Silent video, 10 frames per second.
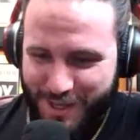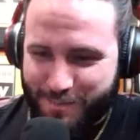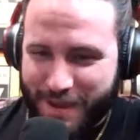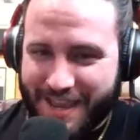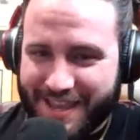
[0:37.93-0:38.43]
Well,
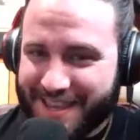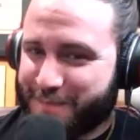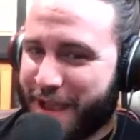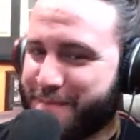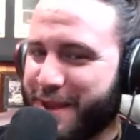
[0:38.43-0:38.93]
you, pay,
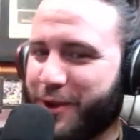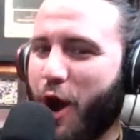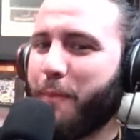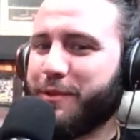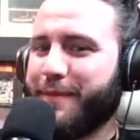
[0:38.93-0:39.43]
you paid me a
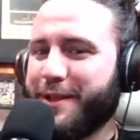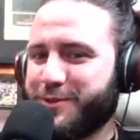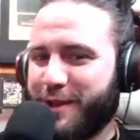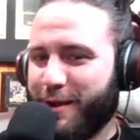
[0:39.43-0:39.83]
compliment,